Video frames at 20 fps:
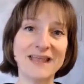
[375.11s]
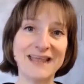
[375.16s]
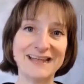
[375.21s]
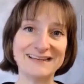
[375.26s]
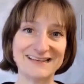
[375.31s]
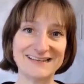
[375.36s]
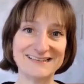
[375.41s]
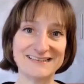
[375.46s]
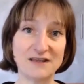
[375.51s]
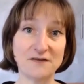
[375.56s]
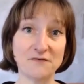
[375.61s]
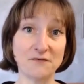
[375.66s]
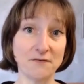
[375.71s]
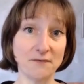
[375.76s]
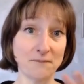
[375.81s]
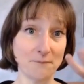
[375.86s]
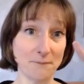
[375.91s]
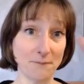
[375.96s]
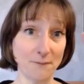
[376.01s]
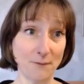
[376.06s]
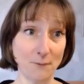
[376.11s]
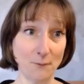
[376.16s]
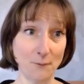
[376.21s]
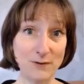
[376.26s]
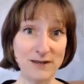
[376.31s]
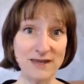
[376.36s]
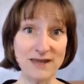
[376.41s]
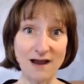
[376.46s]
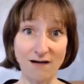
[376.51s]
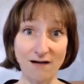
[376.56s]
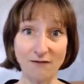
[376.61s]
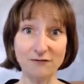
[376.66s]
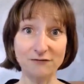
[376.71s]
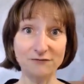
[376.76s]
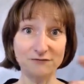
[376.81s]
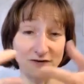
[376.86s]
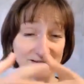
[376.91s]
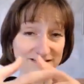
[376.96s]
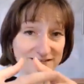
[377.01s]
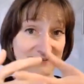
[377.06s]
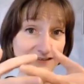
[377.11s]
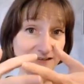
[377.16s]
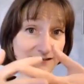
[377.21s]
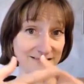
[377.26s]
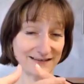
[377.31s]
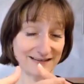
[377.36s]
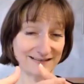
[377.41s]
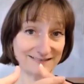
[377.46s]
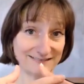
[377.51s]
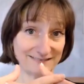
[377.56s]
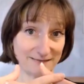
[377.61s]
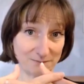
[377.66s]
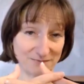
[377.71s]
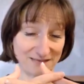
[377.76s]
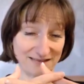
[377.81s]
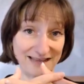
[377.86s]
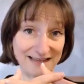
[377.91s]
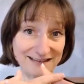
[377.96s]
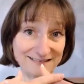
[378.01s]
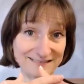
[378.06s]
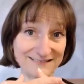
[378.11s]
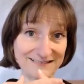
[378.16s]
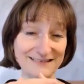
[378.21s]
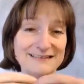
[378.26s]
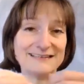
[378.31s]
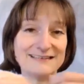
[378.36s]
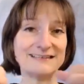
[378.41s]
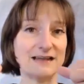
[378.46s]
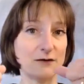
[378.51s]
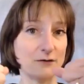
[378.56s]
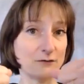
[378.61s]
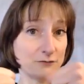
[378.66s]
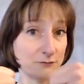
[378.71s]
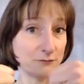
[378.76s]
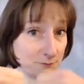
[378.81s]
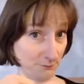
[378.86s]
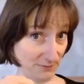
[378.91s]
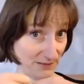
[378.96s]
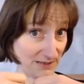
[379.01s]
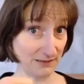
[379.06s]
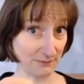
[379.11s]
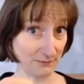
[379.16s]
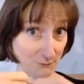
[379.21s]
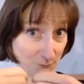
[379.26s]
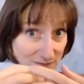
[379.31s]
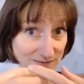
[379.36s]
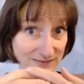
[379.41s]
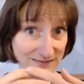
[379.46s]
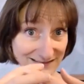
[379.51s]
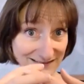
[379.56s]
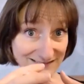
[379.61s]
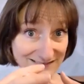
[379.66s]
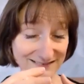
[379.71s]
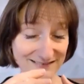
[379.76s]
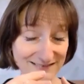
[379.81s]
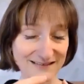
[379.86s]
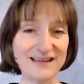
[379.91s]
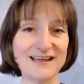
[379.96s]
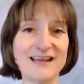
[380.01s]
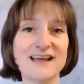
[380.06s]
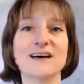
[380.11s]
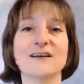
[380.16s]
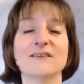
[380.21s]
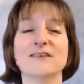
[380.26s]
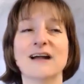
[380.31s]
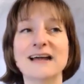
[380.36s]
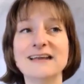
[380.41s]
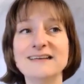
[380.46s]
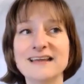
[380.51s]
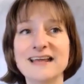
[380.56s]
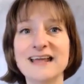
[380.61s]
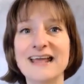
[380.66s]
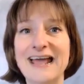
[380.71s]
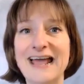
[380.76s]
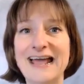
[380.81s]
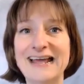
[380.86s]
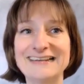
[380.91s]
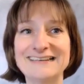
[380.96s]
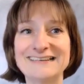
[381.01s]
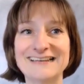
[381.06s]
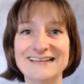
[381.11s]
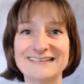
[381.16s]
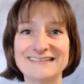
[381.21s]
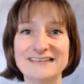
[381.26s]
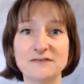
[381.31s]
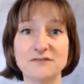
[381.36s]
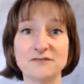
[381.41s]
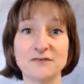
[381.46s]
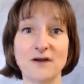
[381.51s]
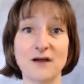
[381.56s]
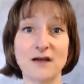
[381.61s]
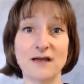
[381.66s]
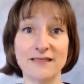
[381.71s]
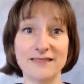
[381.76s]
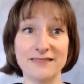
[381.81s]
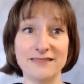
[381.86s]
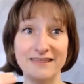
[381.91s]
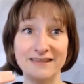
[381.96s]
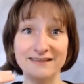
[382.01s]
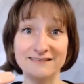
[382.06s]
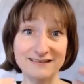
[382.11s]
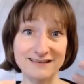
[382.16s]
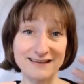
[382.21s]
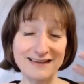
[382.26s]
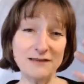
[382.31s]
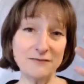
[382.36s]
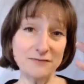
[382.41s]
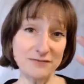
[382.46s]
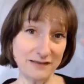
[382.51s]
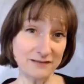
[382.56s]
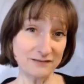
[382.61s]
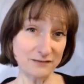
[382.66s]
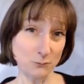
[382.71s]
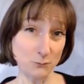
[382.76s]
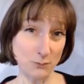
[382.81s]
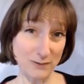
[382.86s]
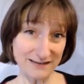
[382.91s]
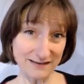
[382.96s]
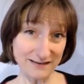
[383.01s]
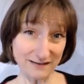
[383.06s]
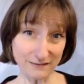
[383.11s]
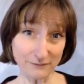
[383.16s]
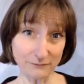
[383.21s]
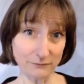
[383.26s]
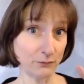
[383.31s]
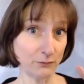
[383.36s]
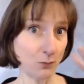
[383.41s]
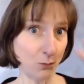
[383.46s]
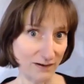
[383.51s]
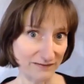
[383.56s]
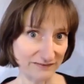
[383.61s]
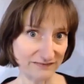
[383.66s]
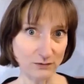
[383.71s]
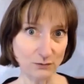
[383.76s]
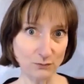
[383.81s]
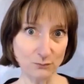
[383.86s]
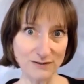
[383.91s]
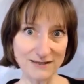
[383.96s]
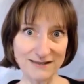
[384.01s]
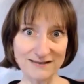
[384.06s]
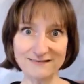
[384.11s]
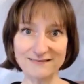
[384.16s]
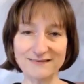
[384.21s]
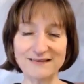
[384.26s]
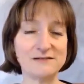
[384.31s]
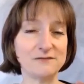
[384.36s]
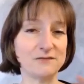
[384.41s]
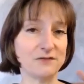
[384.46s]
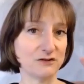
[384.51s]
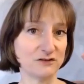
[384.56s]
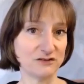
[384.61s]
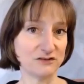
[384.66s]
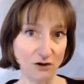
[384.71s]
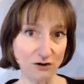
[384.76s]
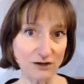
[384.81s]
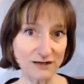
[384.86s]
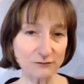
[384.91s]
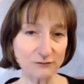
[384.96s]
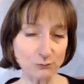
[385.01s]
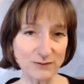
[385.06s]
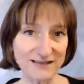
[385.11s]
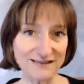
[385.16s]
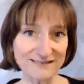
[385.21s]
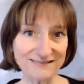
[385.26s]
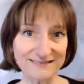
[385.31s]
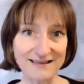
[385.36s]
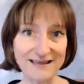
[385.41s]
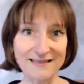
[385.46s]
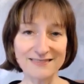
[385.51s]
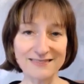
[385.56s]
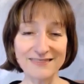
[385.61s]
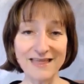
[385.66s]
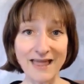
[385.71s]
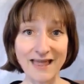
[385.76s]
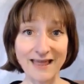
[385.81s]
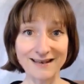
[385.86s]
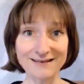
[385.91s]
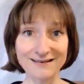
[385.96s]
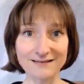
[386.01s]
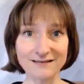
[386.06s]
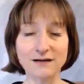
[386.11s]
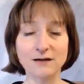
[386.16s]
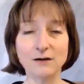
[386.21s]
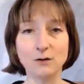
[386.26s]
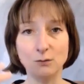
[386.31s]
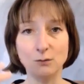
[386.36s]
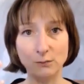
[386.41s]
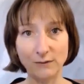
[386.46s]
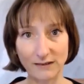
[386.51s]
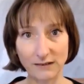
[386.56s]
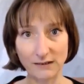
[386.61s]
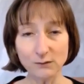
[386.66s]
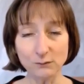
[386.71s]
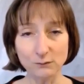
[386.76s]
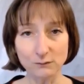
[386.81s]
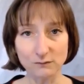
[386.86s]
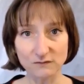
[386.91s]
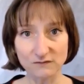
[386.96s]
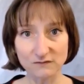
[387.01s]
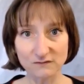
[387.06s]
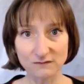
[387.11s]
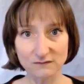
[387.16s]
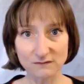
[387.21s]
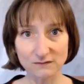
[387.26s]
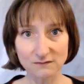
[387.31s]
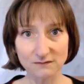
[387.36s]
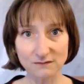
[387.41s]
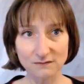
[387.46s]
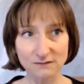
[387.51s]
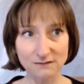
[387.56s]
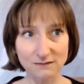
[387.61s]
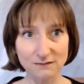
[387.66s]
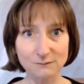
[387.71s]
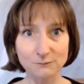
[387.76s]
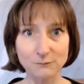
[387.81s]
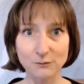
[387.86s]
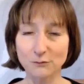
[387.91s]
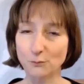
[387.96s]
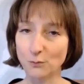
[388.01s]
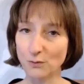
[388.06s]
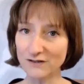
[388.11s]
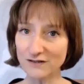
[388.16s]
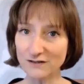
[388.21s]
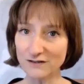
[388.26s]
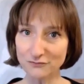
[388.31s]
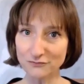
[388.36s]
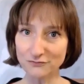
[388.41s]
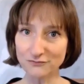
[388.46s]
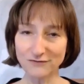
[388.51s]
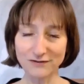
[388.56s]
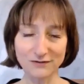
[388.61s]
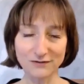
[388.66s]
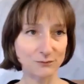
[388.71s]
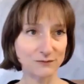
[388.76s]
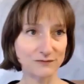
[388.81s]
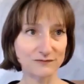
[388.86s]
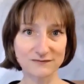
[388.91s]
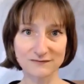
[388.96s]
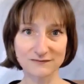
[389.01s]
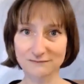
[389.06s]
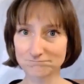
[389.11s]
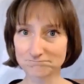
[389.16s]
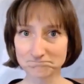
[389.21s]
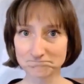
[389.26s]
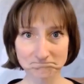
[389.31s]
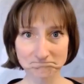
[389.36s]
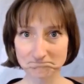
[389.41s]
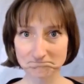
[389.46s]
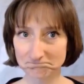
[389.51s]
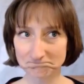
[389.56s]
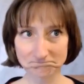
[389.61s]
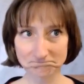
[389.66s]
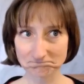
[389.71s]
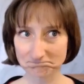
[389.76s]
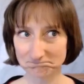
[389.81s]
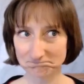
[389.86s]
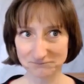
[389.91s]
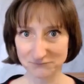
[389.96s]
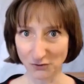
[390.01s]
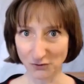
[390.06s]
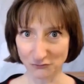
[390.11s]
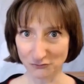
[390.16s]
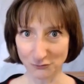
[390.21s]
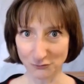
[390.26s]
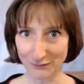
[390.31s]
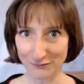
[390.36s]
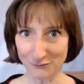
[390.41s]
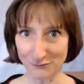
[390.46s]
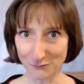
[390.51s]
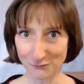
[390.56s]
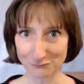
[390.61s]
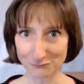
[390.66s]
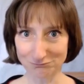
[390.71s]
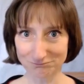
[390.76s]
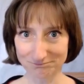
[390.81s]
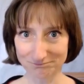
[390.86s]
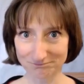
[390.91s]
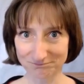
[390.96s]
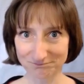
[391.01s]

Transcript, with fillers: it's as if we are fighting against something else instead of being with it, right? And it's as if there's, if there's a winner, if the croissant wins, if the chocolate wins, then we lose. But what if it was not true at all?